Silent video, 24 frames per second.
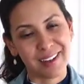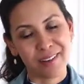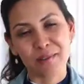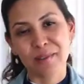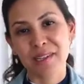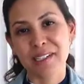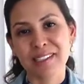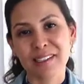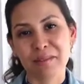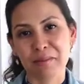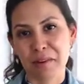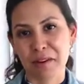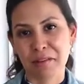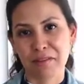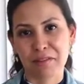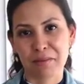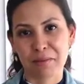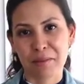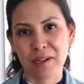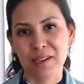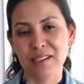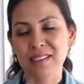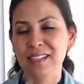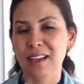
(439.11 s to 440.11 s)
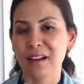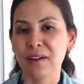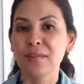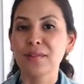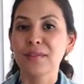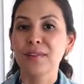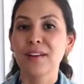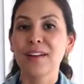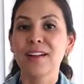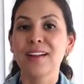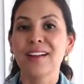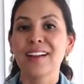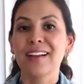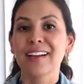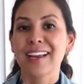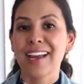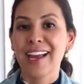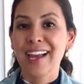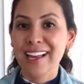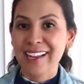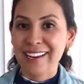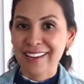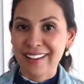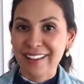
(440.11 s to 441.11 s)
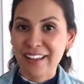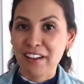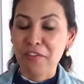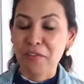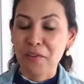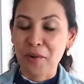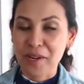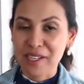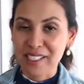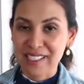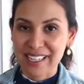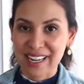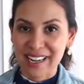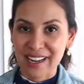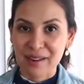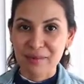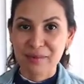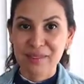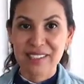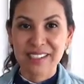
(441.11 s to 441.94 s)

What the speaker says: It wasn't meant for me because again, that voice came,